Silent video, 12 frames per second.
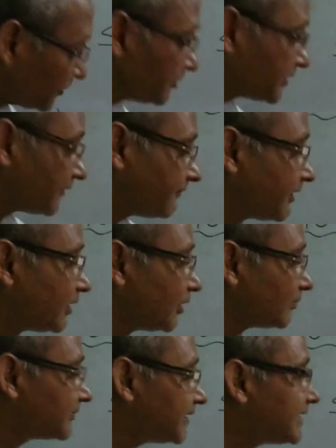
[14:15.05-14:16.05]
you
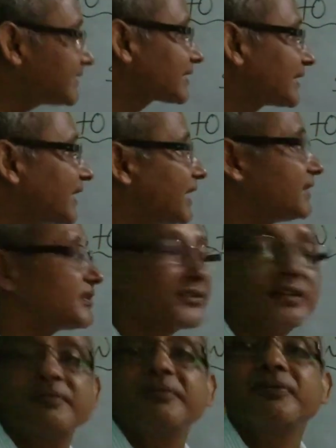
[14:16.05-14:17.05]
develop these
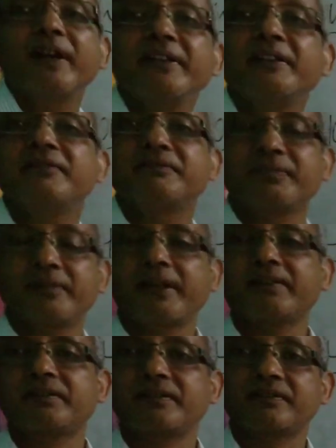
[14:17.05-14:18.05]
kinds of writing
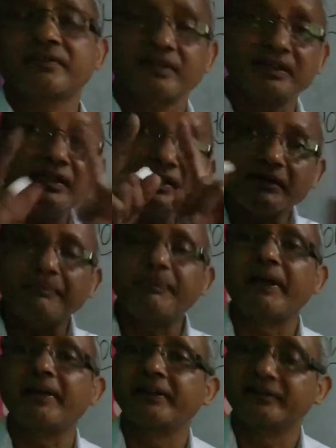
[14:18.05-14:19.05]
practice in a
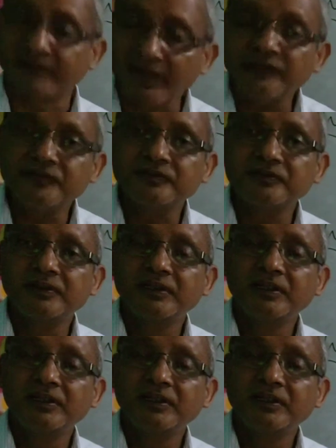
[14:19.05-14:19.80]
paragraph,